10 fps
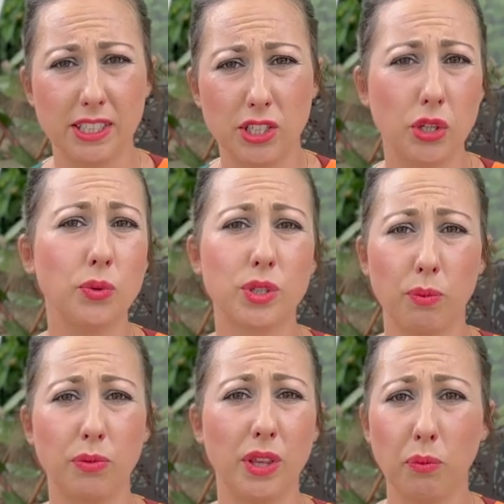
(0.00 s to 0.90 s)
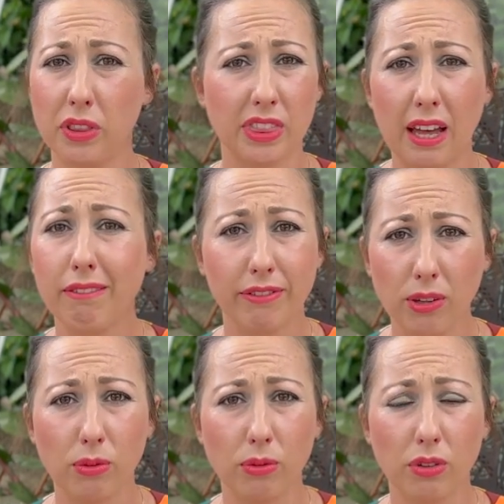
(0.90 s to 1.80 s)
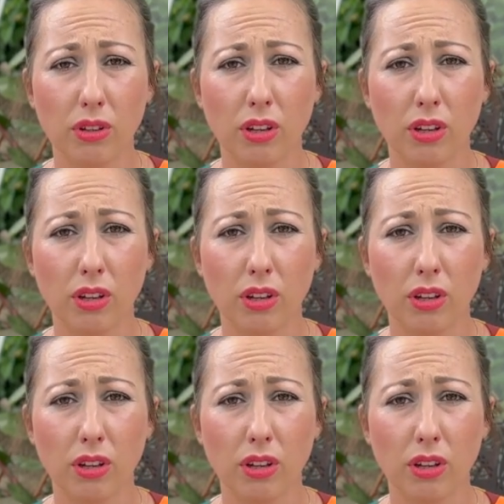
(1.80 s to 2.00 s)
to do something with that food.